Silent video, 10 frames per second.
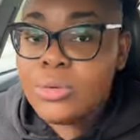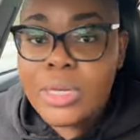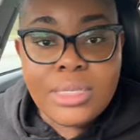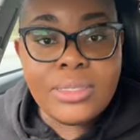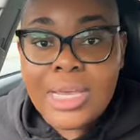
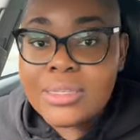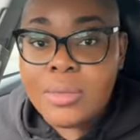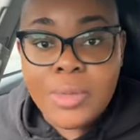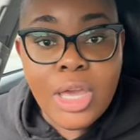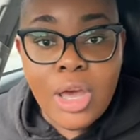including
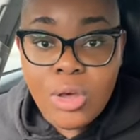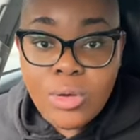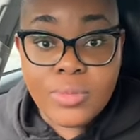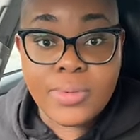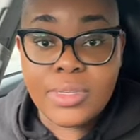inside some of your
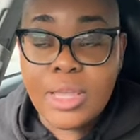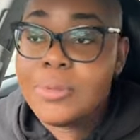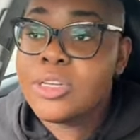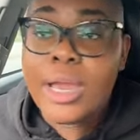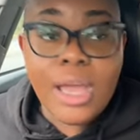homes.
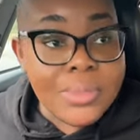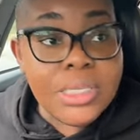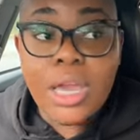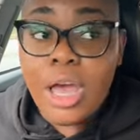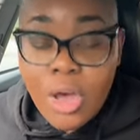They be trying to come
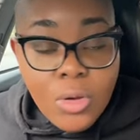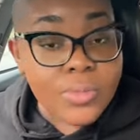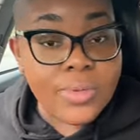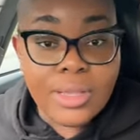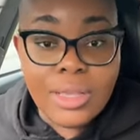into your
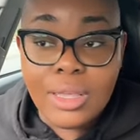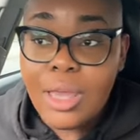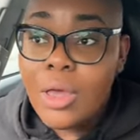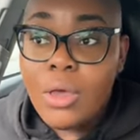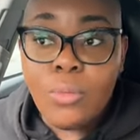homes.
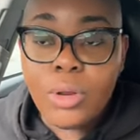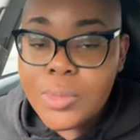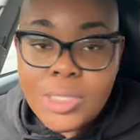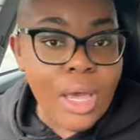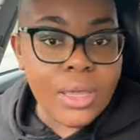
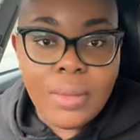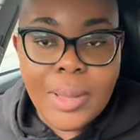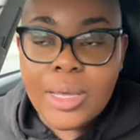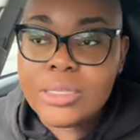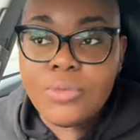What are we talking
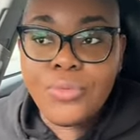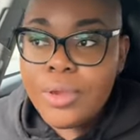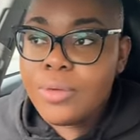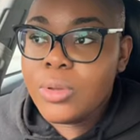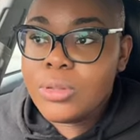about? It's a
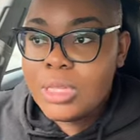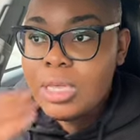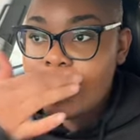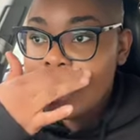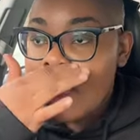very real
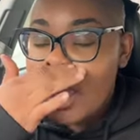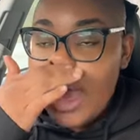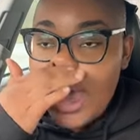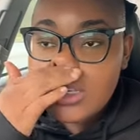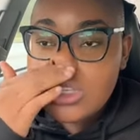thing.
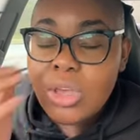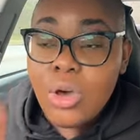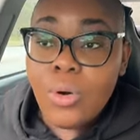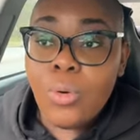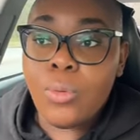And
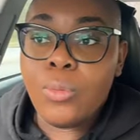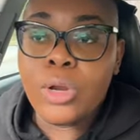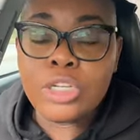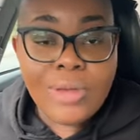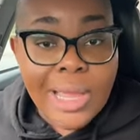so
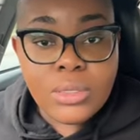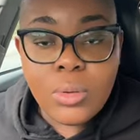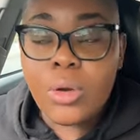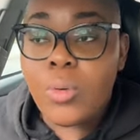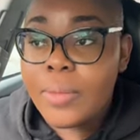we're trying
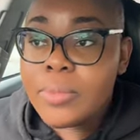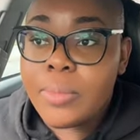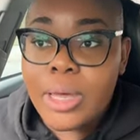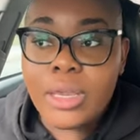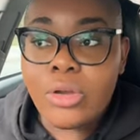to
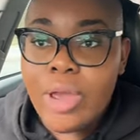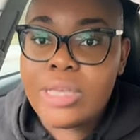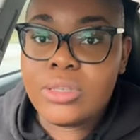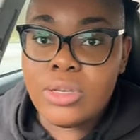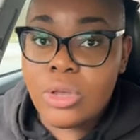equip the body of
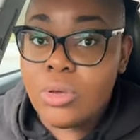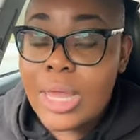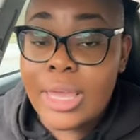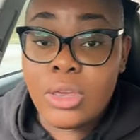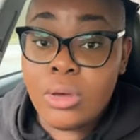Christ to
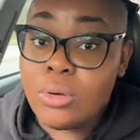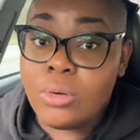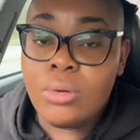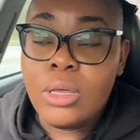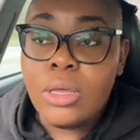know, like,
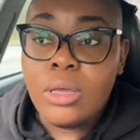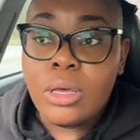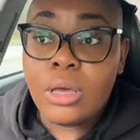yo,